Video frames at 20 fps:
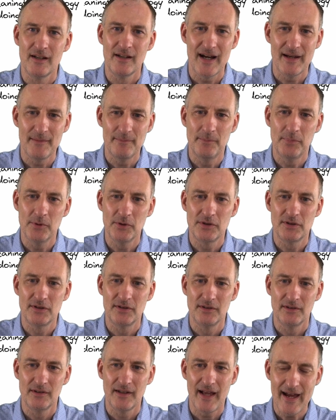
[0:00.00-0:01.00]
I
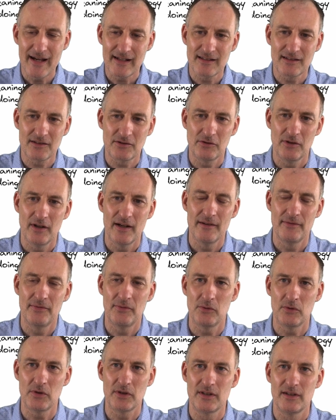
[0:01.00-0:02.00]
put extra
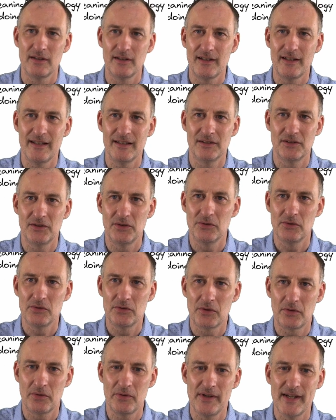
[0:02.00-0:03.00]
effort into
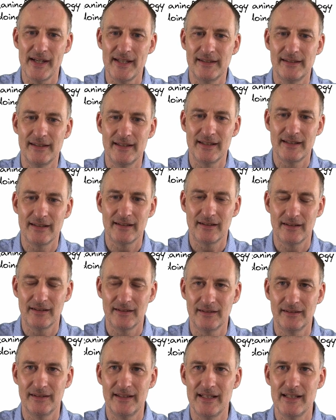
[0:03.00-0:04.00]
creating
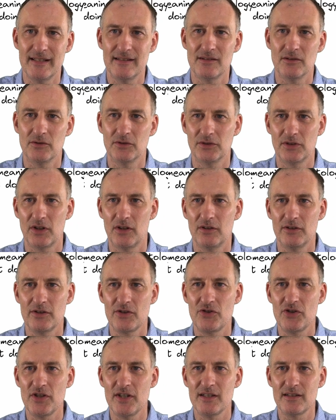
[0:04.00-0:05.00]
these
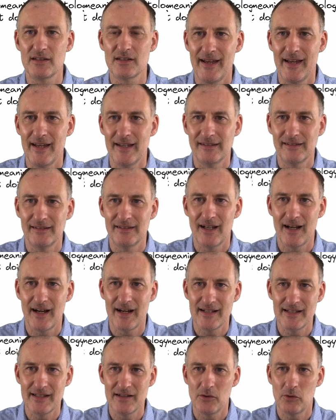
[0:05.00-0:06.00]
ontologies and
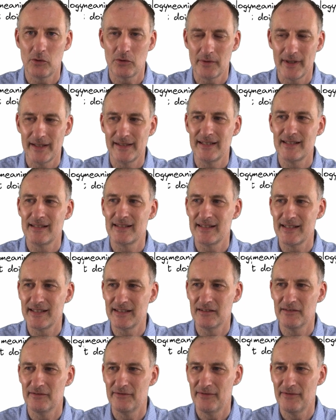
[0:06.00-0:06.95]
I already see the